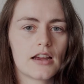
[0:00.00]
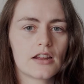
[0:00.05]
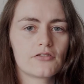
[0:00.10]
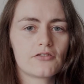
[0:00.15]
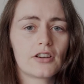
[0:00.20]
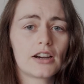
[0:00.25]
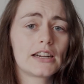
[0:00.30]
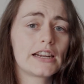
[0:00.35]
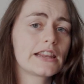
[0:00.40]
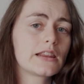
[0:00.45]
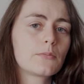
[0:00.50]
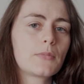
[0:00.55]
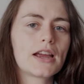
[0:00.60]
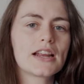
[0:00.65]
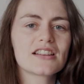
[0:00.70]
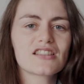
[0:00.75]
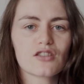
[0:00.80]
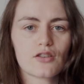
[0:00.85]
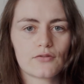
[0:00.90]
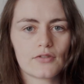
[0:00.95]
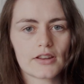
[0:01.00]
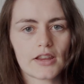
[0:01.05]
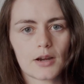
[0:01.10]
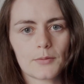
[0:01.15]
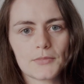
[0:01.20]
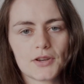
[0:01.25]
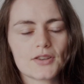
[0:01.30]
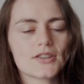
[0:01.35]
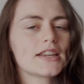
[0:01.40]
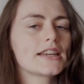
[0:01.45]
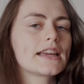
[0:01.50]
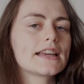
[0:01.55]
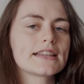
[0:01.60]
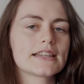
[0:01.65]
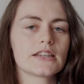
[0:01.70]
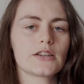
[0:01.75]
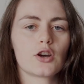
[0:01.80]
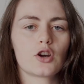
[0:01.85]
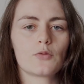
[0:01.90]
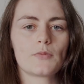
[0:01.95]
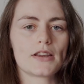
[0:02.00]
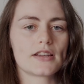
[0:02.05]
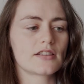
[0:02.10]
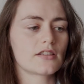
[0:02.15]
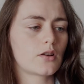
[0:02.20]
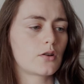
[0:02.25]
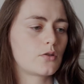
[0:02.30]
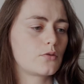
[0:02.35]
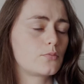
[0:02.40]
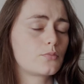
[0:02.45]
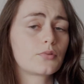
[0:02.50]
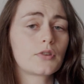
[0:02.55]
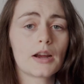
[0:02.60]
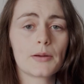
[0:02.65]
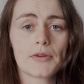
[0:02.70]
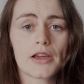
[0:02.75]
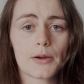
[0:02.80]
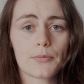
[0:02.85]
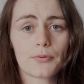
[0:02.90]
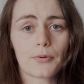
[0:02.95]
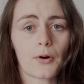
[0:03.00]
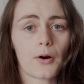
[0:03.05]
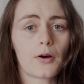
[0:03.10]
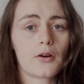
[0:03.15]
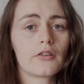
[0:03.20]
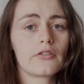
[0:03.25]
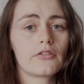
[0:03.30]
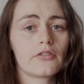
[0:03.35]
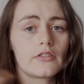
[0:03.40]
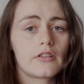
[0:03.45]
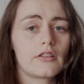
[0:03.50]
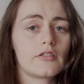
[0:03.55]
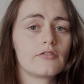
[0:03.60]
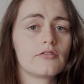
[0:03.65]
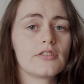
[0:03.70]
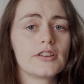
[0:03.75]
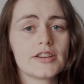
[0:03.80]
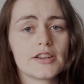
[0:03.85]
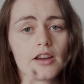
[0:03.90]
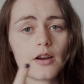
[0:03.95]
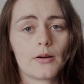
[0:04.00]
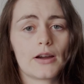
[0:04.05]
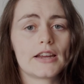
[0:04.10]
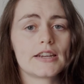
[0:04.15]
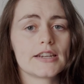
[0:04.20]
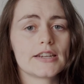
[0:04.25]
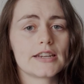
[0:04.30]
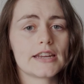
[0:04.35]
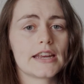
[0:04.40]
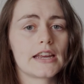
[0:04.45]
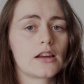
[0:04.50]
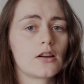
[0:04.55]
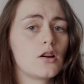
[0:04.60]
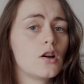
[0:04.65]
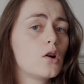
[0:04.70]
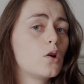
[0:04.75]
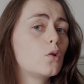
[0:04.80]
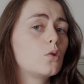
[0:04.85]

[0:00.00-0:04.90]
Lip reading: And finally, the main software that I'm using is Adobe, so Premiere Pro for the video editing,